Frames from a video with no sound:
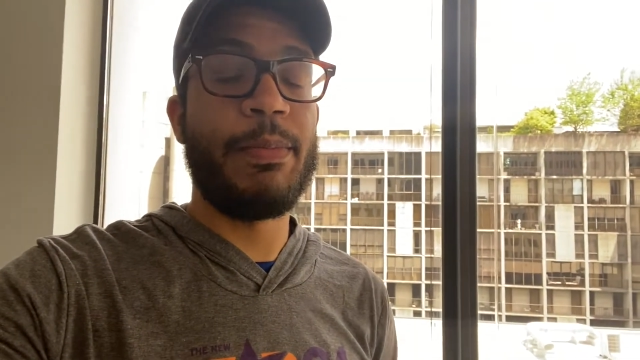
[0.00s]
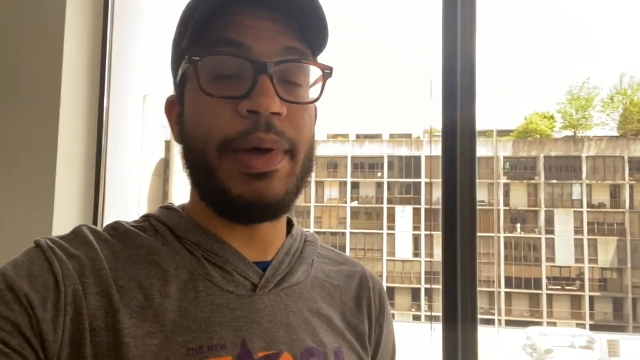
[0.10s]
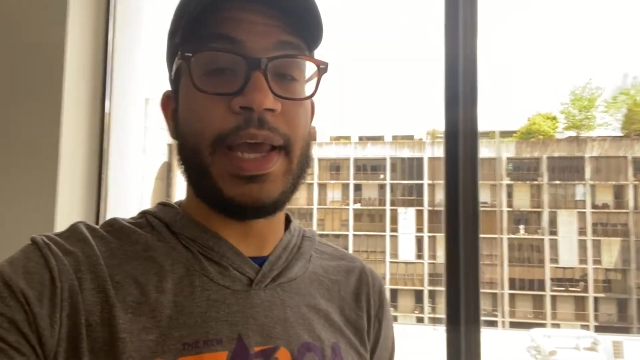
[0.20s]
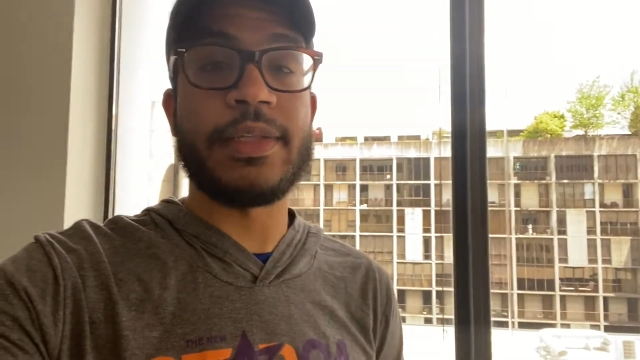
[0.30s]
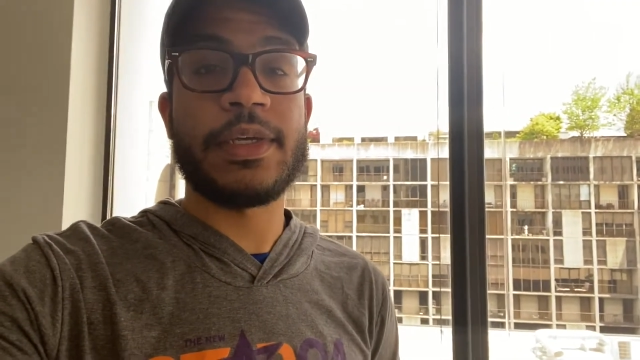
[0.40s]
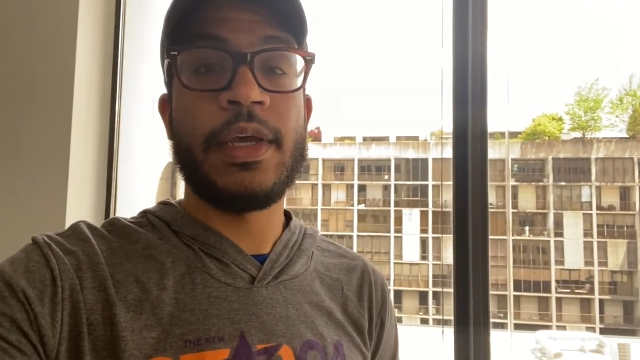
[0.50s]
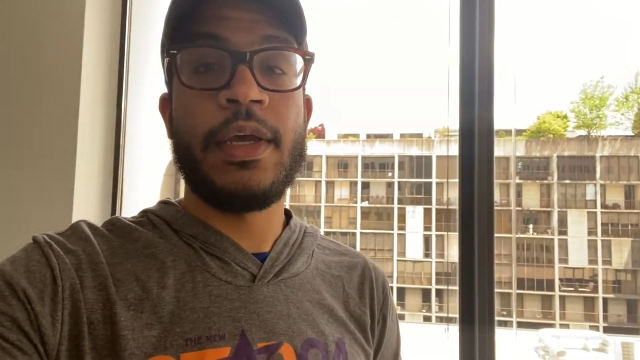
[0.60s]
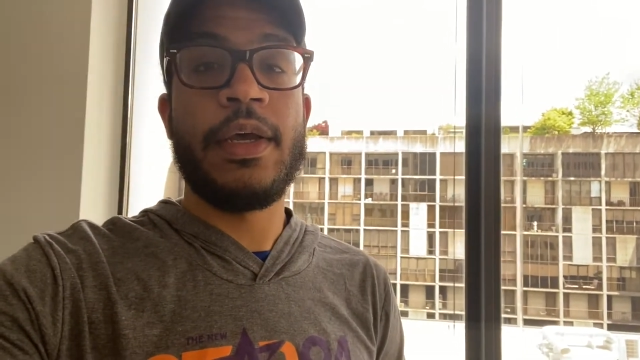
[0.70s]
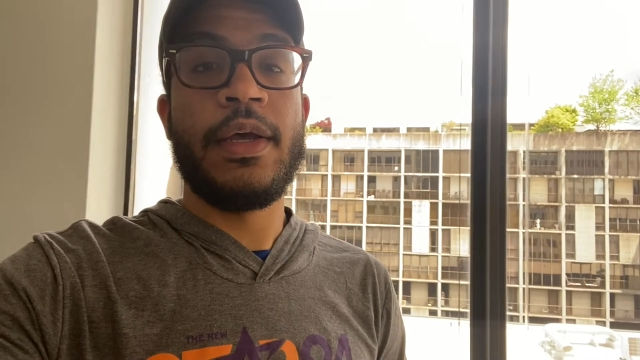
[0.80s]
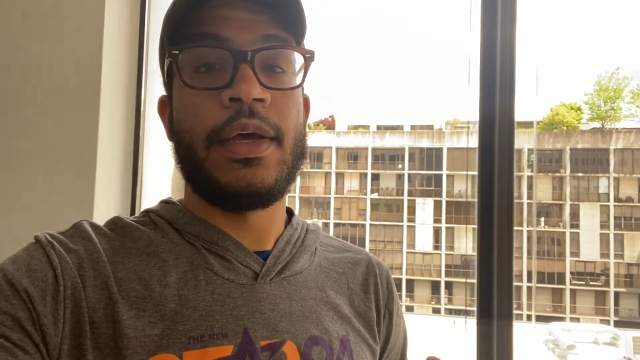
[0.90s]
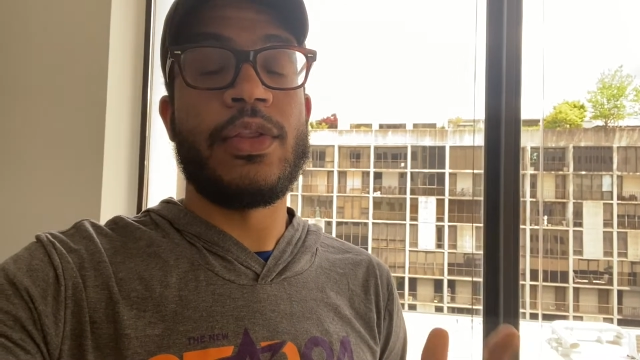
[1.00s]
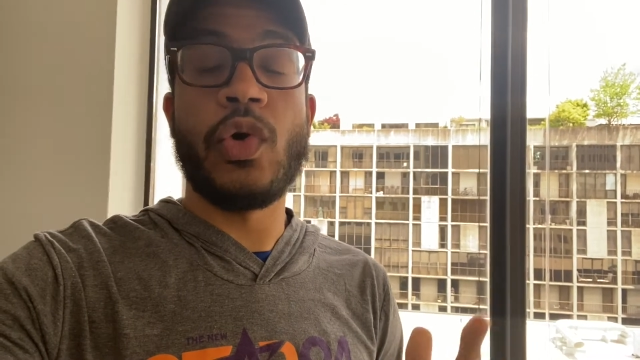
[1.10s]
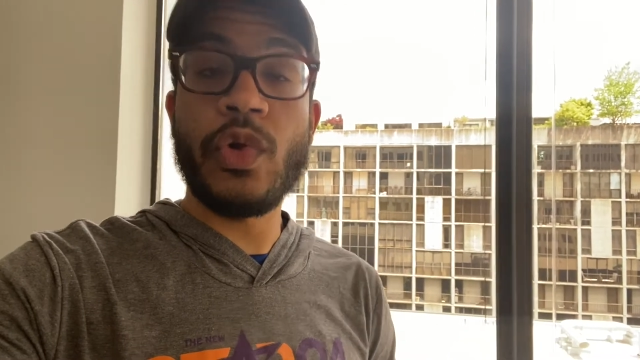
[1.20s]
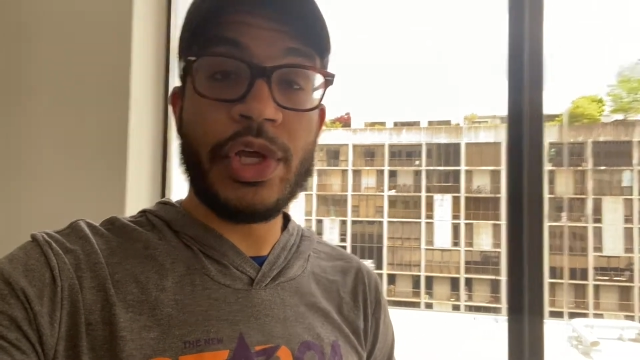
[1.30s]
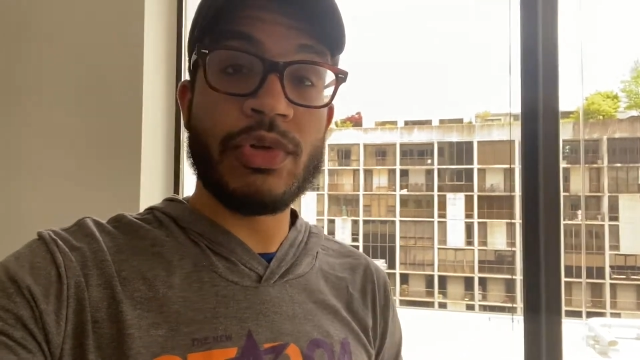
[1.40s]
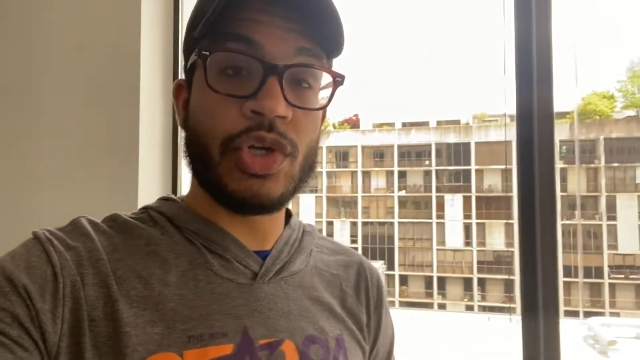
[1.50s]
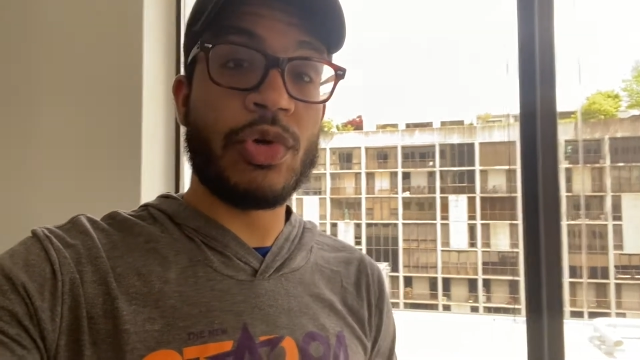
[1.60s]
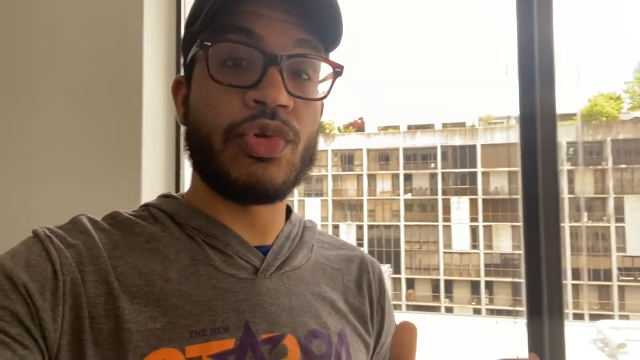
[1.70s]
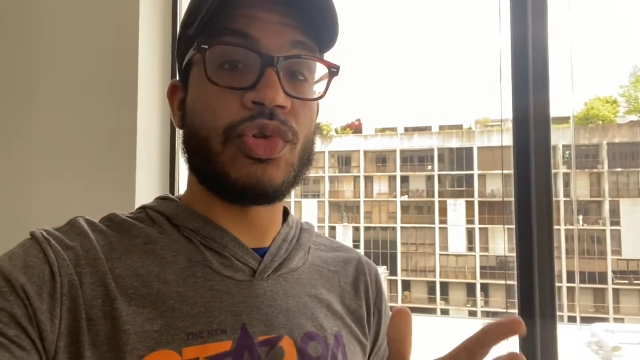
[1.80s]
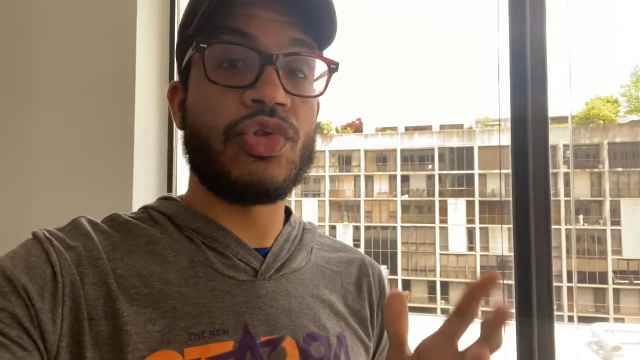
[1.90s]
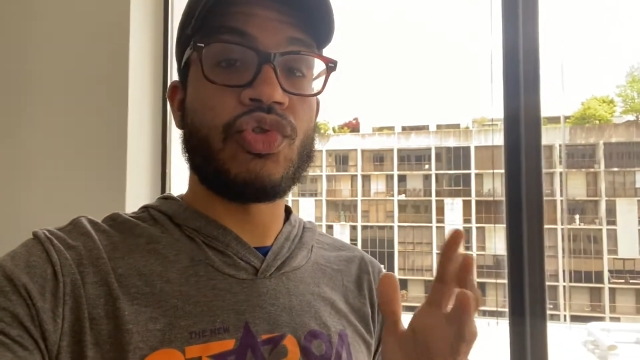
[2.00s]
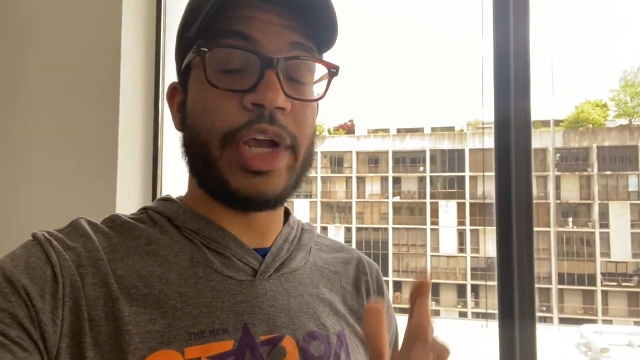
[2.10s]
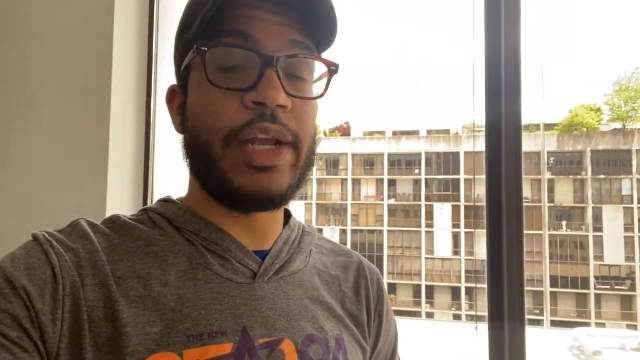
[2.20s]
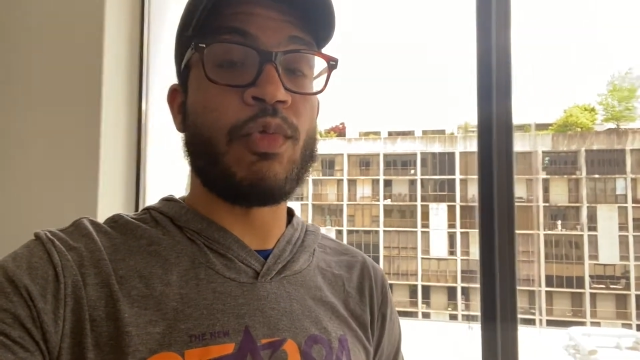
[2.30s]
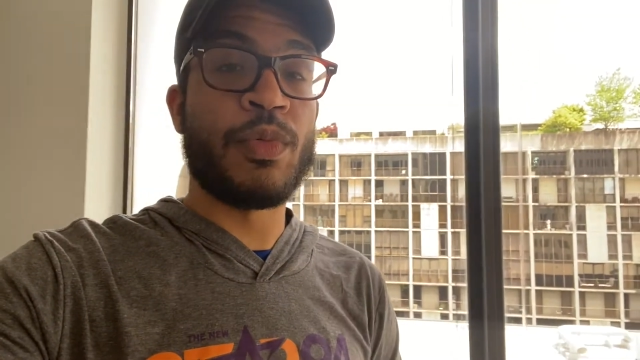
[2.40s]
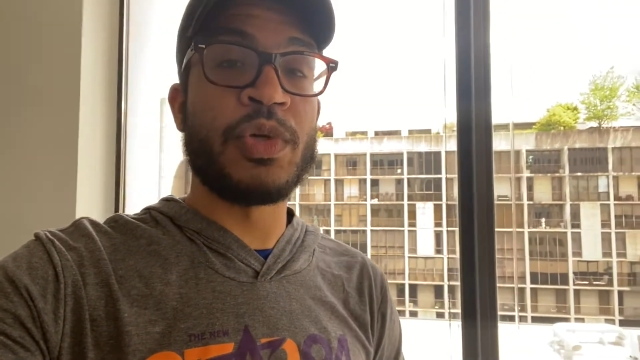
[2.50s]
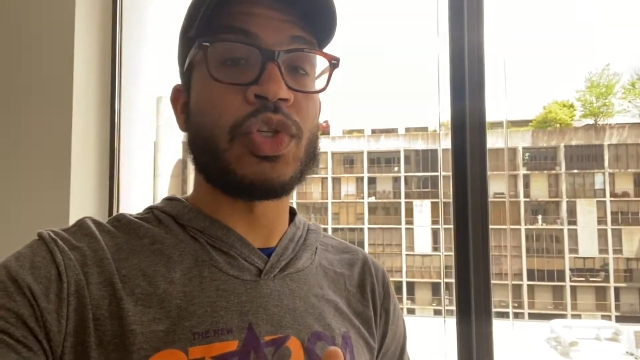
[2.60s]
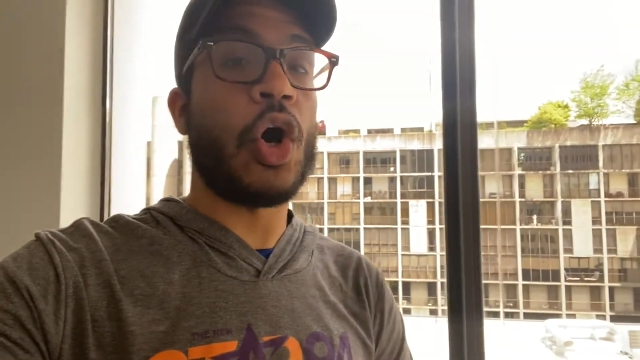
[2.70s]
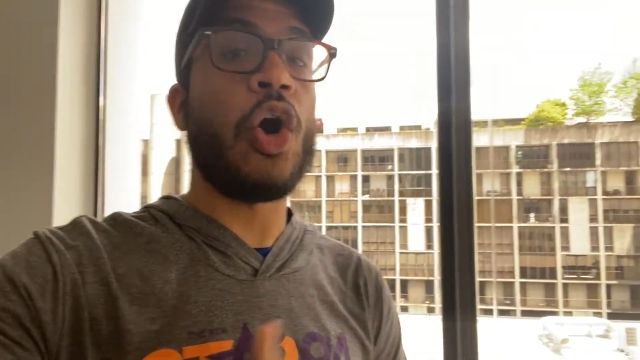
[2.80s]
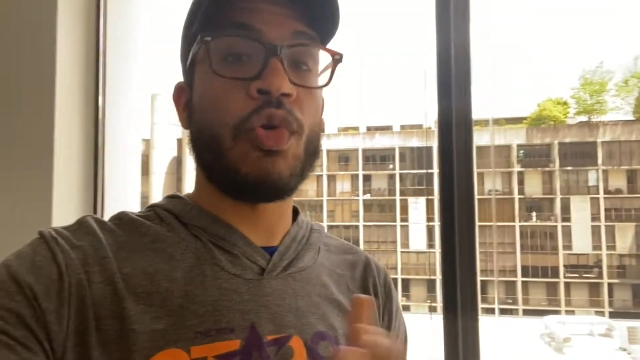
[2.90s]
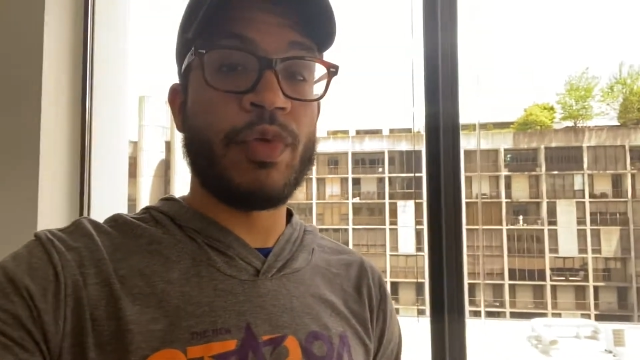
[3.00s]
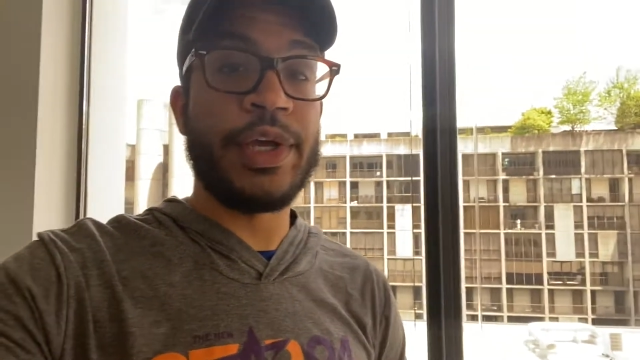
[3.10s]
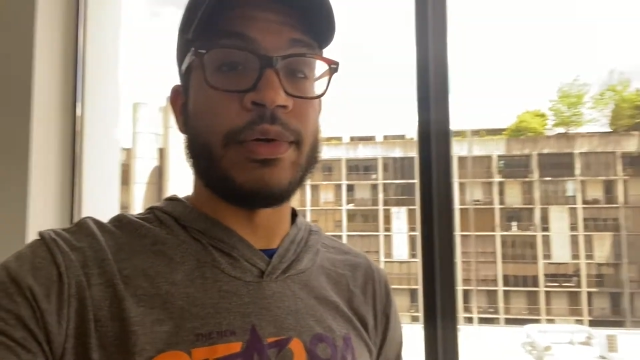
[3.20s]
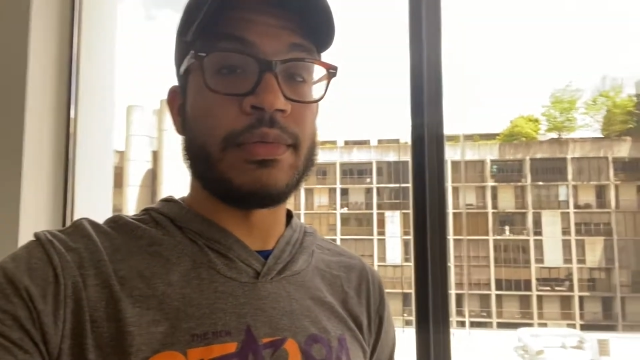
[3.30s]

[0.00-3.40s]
But the Julio Jones trade rumors are real.